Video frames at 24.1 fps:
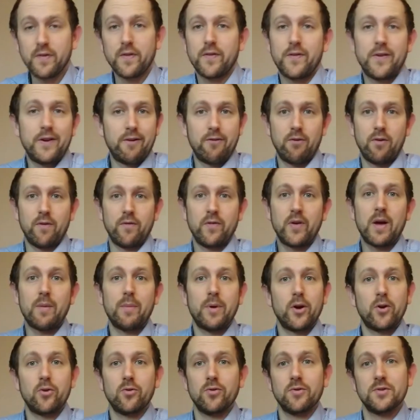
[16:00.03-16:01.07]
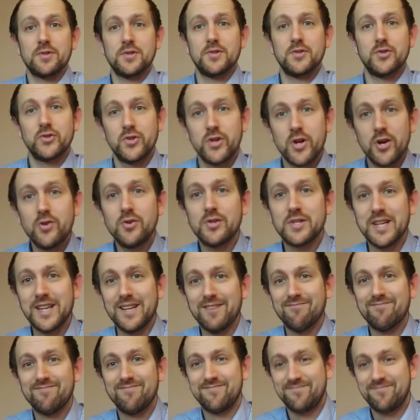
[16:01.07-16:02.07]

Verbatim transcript: for fear of coming across as nosy.